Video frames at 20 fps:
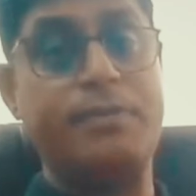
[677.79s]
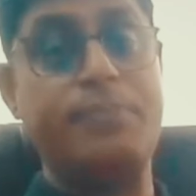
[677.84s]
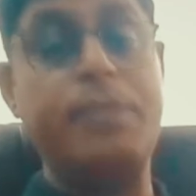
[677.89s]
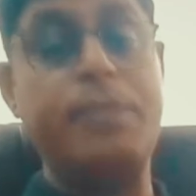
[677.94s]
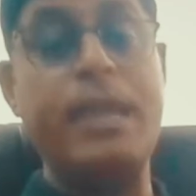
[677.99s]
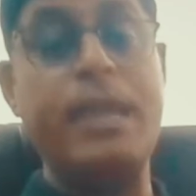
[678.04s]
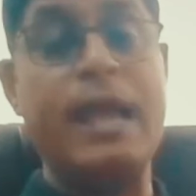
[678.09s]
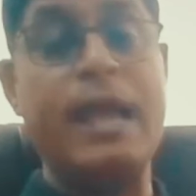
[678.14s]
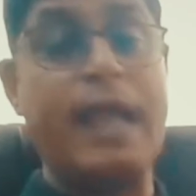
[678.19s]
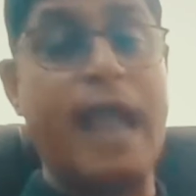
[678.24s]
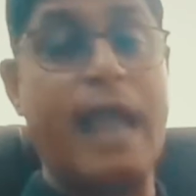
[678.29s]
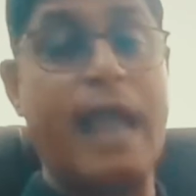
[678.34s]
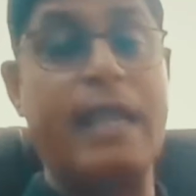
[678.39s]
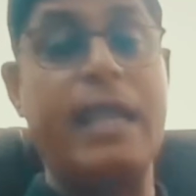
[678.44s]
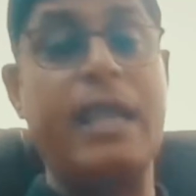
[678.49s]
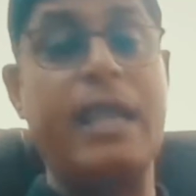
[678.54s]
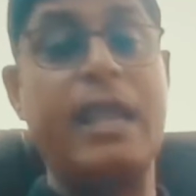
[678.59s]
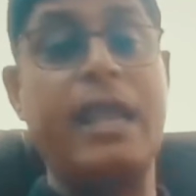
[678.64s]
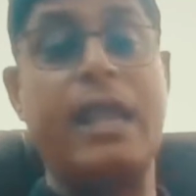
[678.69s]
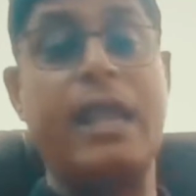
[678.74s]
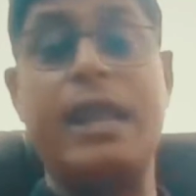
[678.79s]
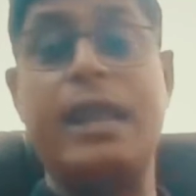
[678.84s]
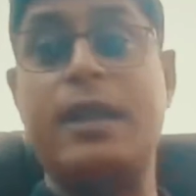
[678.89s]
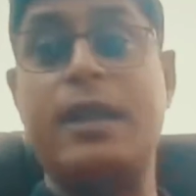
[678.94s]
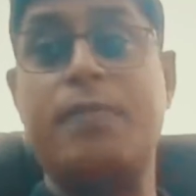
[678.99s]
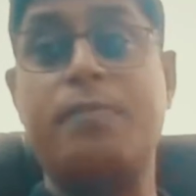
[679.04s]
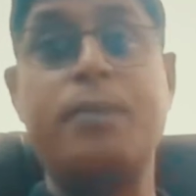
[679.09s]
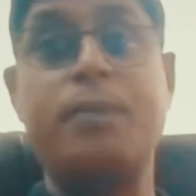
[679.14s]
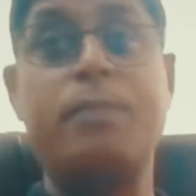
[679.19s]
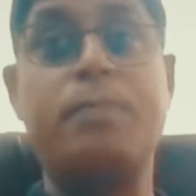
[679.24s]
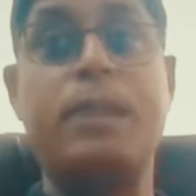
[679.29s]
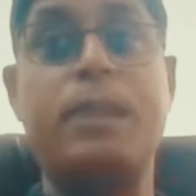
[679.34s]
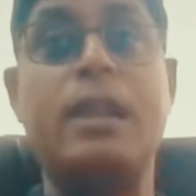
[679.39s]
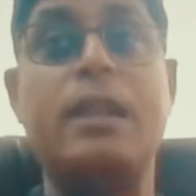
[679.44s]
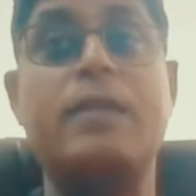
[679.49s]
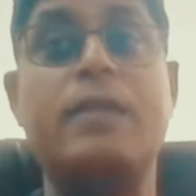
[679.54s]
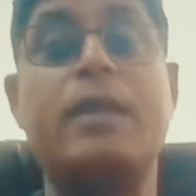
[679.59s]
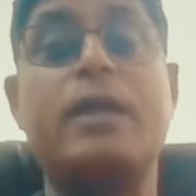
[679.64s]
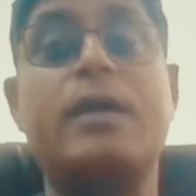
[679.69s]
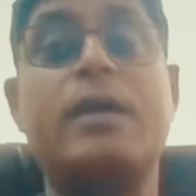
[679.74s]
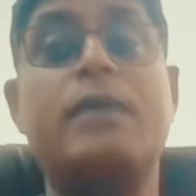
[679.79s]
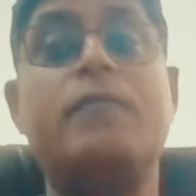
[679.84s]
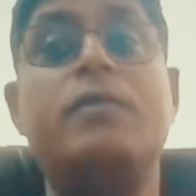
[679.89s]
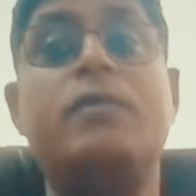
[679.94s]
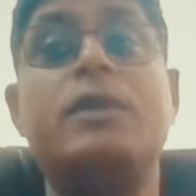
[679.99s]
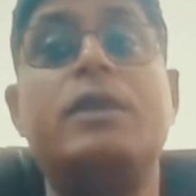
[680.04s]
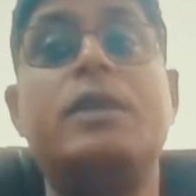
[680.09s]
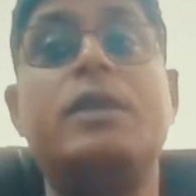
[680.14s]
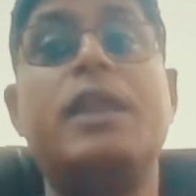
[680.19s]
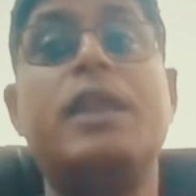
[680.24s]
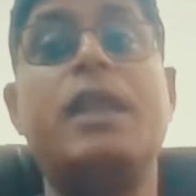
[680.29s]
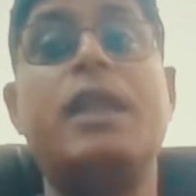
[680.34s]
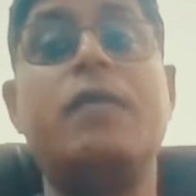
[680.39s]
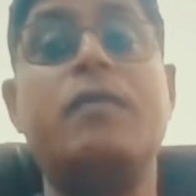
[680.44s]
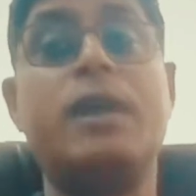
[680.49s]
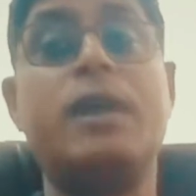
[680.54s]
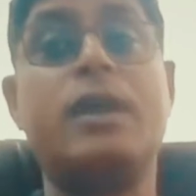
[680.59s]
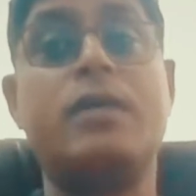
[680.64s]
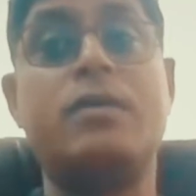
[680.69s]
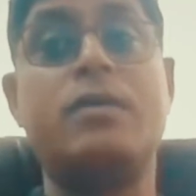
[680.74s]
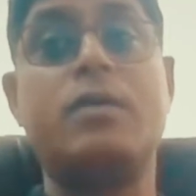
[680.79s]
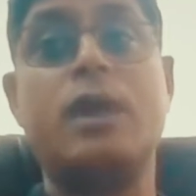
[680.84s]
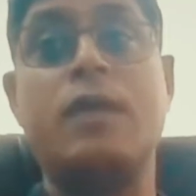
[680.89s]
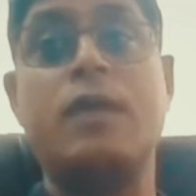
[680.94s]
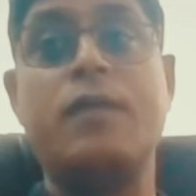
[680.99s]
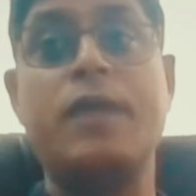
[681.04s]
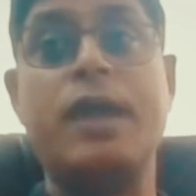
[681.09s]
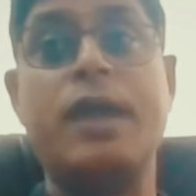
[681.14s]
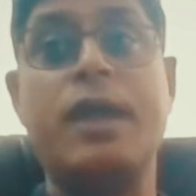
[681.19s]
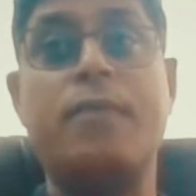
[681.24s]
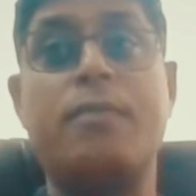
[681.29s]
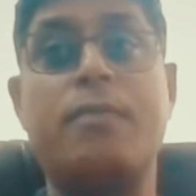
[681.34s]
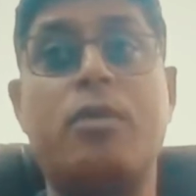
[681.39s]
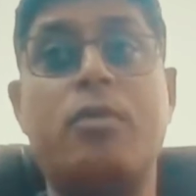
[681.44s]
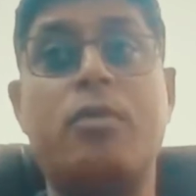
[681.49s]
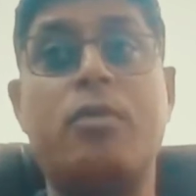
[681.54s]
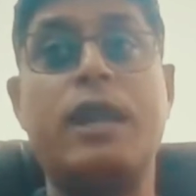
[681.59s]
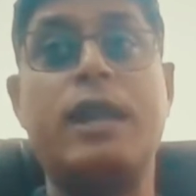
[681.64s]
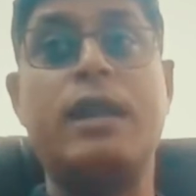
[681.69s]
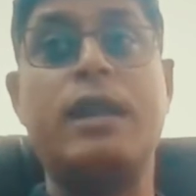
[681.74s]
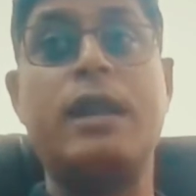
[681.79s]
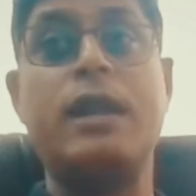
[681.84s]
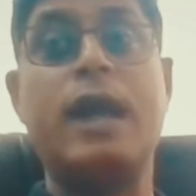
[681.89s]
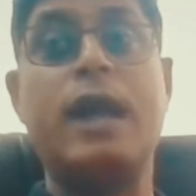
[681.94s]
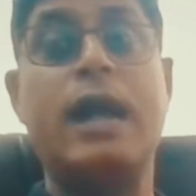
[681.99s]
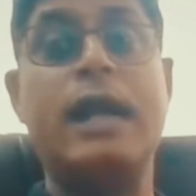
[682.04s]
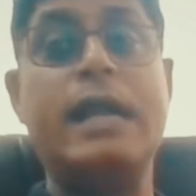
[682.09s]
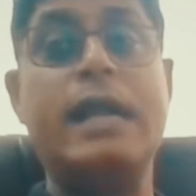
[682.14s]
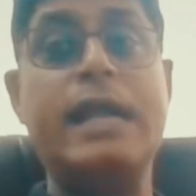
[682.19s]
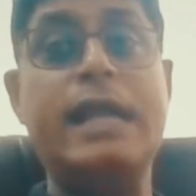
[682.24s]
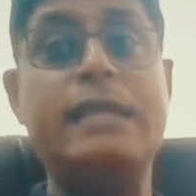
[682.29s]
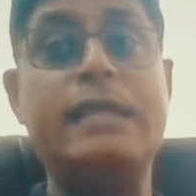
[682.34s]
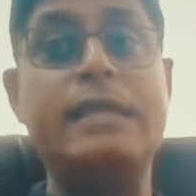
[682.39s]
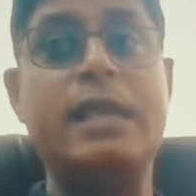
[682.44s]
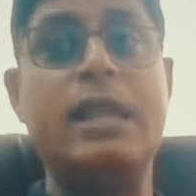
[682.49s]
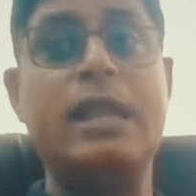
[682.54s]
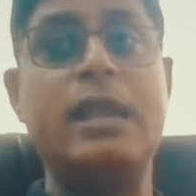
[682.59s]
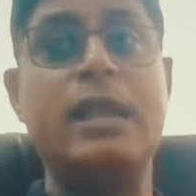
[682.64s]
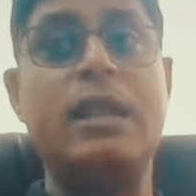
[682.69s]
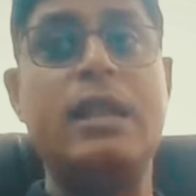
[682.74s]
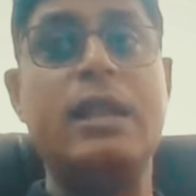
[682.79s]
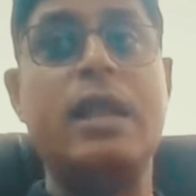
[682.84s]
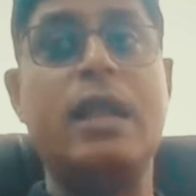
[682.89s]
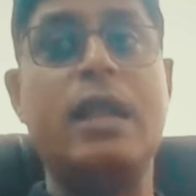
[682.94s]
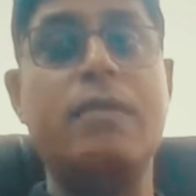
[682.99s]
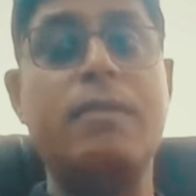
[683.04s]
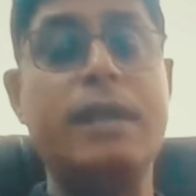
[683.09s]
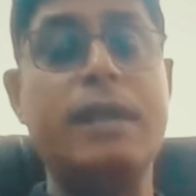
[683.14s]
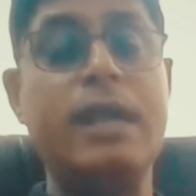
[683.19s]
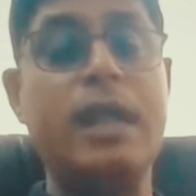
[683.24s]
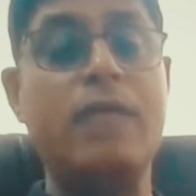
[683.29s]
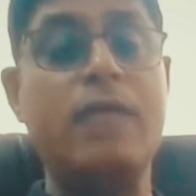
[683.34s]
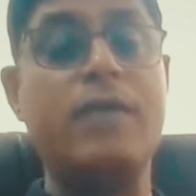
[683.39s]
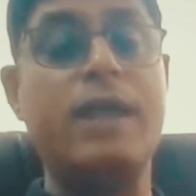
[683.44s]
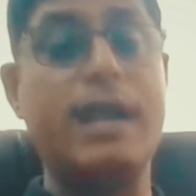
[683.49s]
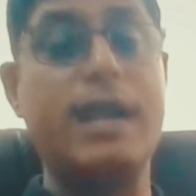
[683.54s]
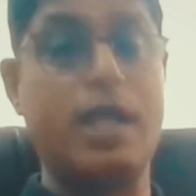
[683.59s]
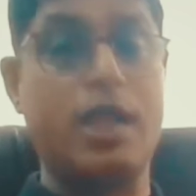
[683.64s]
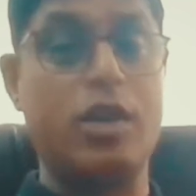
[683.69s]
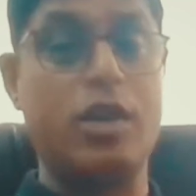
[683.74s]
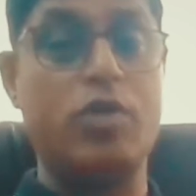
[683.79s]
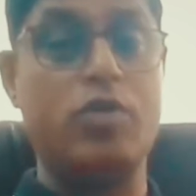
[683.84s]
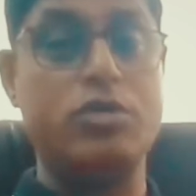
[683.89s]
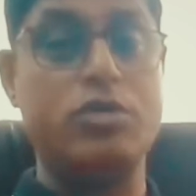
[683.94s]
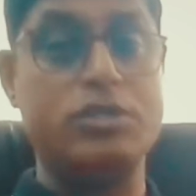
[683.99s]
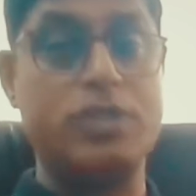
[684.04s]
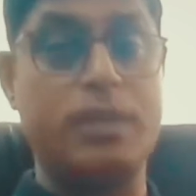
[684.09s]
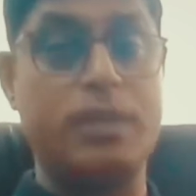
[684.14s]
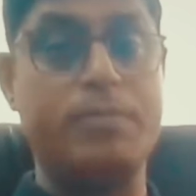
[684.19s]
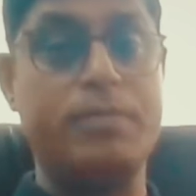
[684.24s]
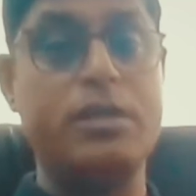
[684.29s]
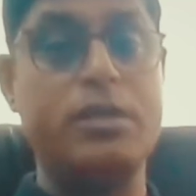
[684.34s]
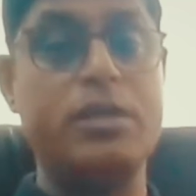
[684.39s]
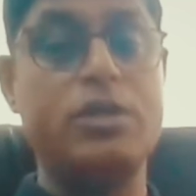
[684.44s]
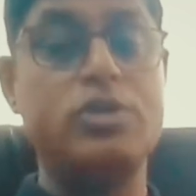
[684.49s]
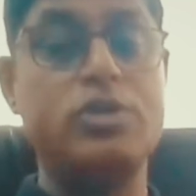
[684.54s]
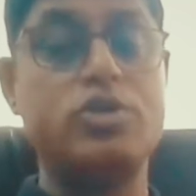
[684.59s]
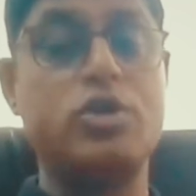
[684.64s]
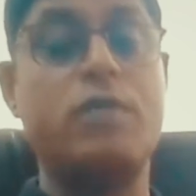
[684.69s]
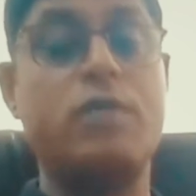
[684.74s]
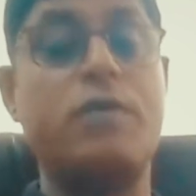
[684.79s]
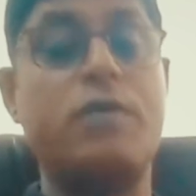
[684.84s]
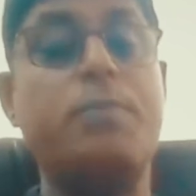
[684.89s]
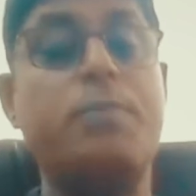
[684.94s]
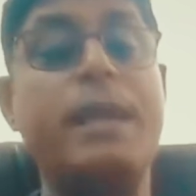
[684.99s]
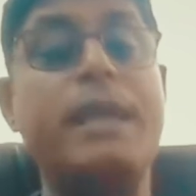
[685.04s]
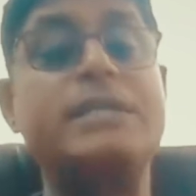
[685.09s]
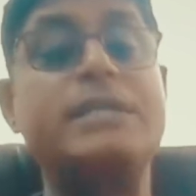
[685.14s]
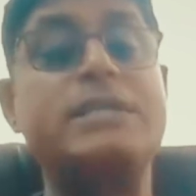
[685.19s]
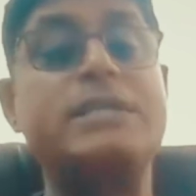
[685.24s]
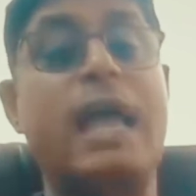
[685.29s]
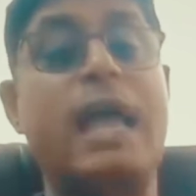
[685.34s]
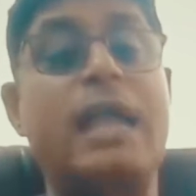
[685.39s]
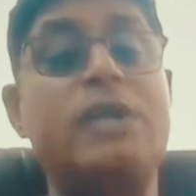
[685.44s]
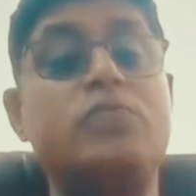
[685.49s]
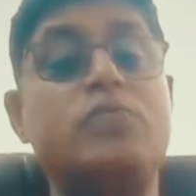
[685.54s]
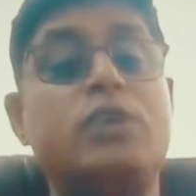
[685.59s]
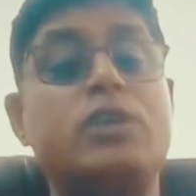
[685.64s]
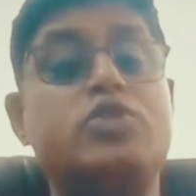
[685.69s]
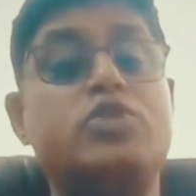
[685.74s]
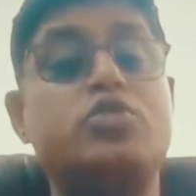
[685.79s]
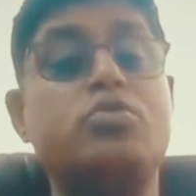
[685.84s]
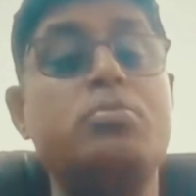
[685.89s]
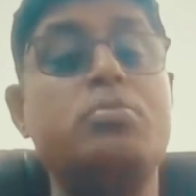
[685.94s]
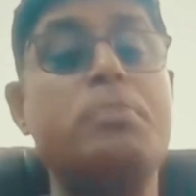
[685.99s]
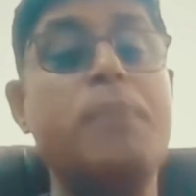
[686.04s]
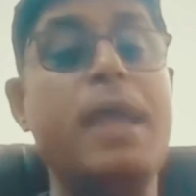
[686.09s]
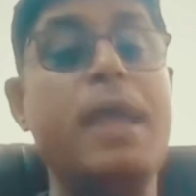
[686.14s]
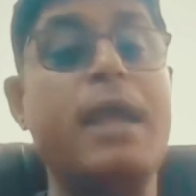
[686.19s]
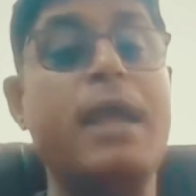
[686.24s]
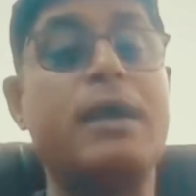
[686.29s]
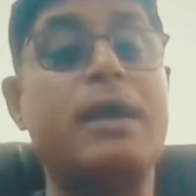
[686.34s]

Being a category creator, people were never aware about that a diesel can be delivered at your doorstep. So our biggest challenge was to